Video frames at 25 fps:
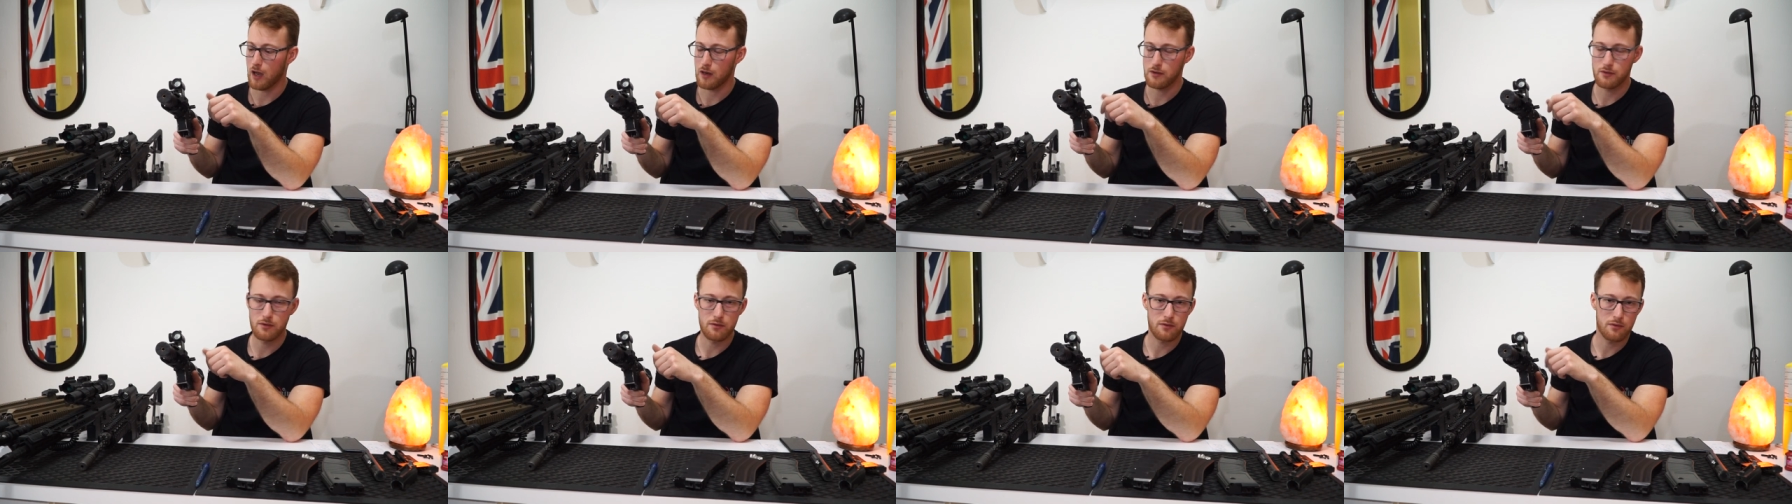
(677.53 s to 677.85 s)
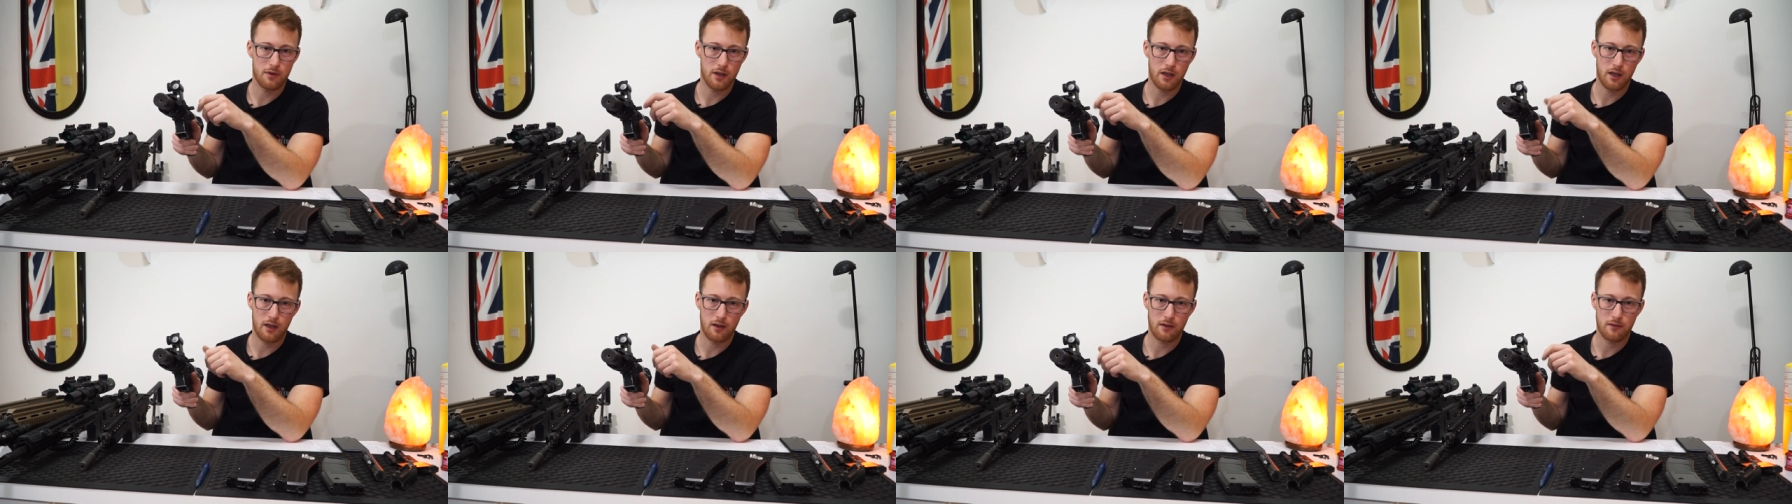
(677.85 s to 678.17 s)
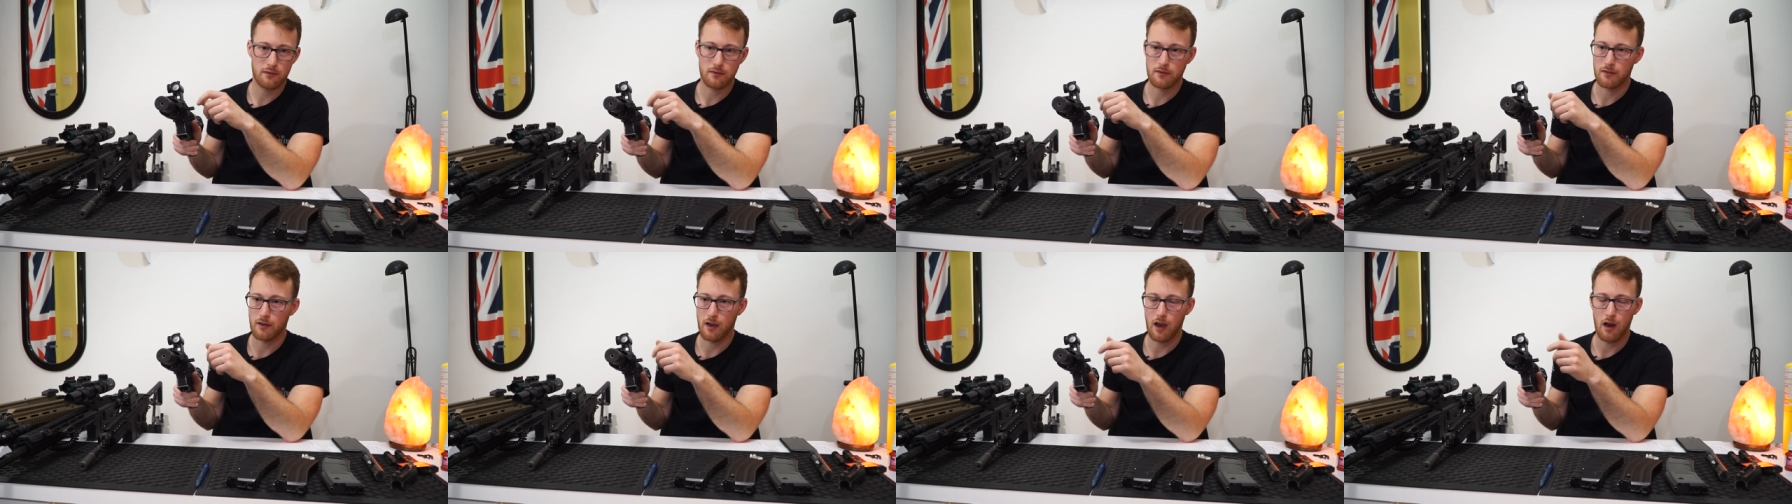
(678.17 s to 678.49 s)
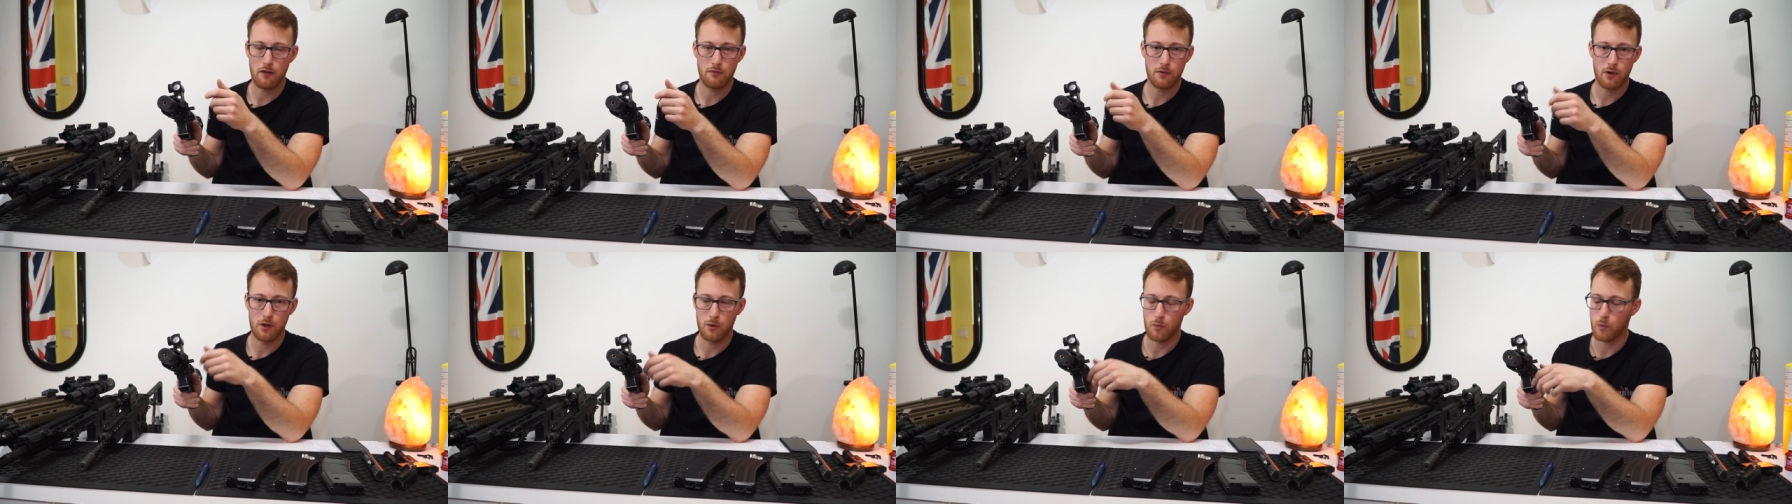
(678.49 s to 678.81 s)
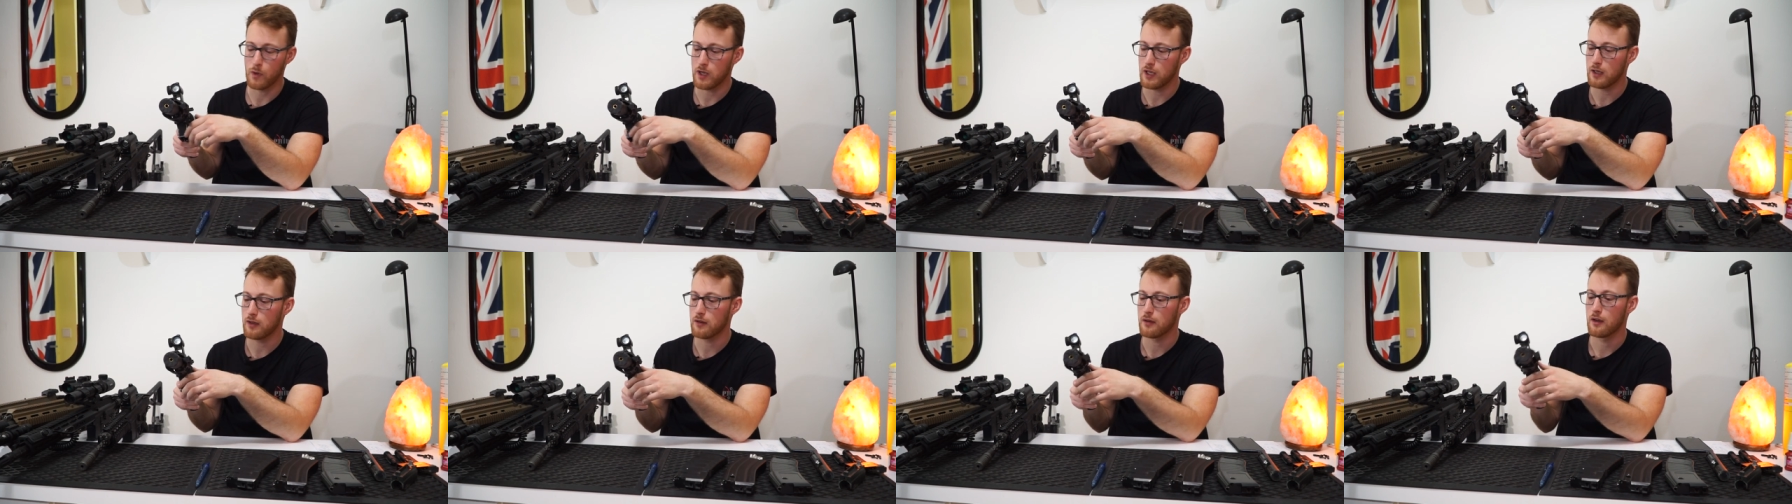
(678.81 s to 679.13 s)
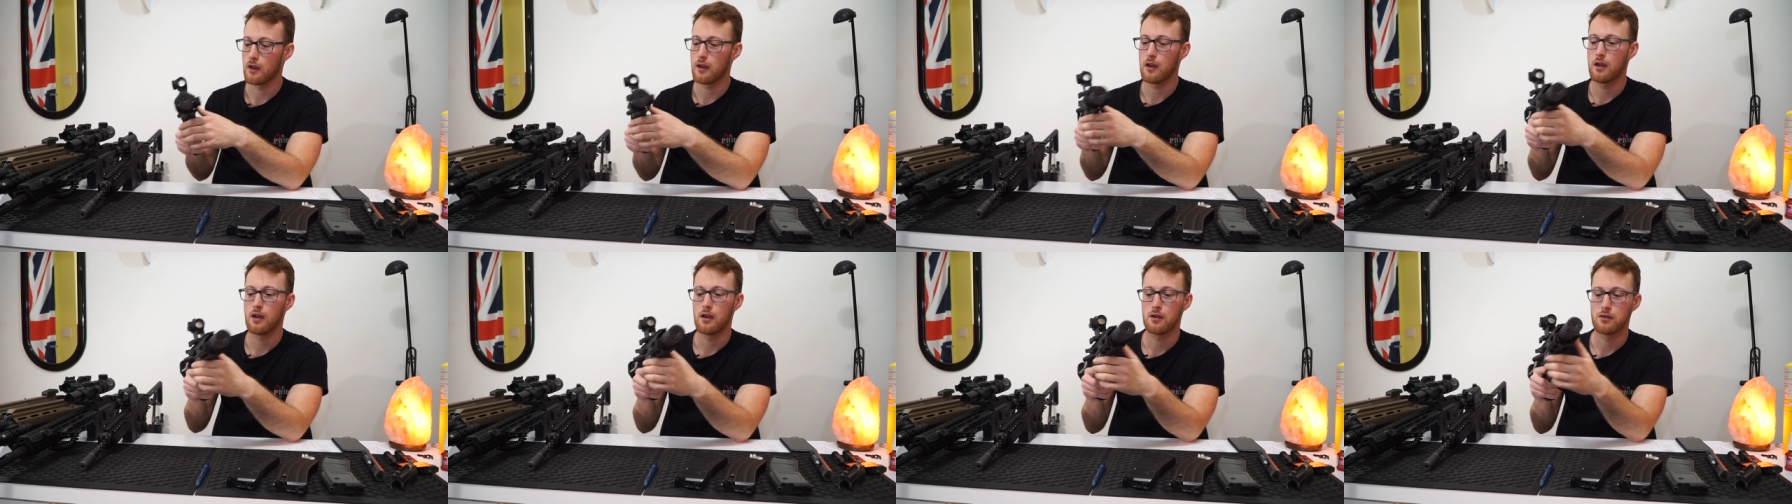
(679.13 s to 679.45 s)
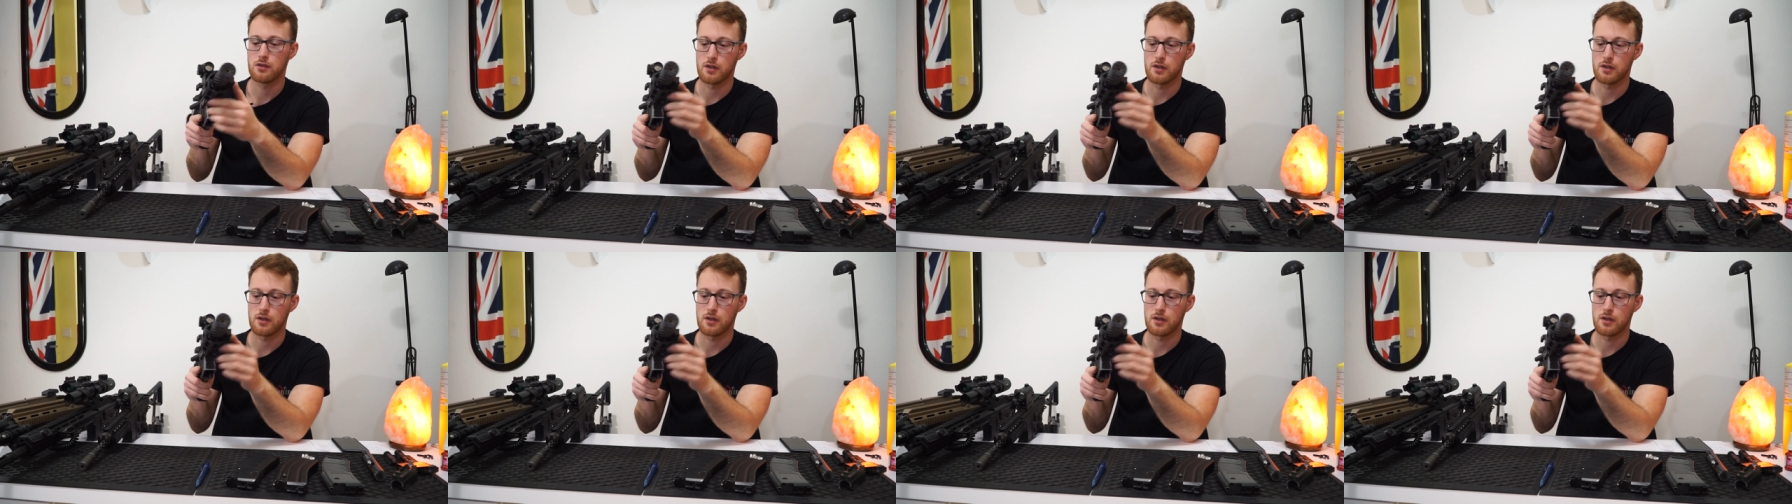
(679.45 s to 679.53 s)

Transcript: undoing every week.